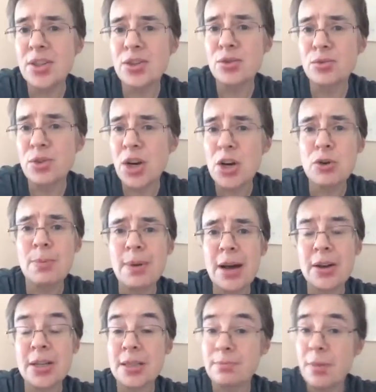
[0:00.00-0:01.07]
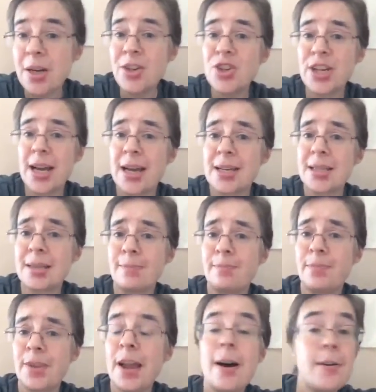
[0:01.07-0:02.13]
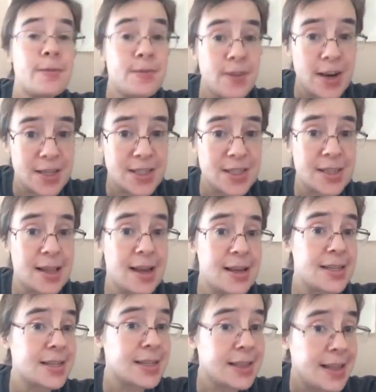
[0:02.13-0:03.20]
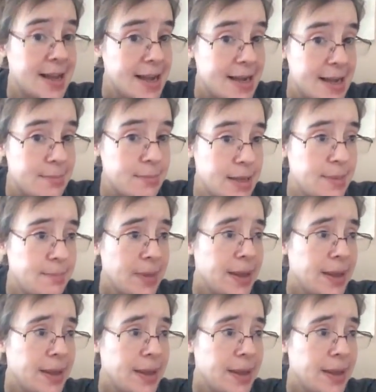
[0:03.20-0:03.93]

to grow about as much as a fossilized clam.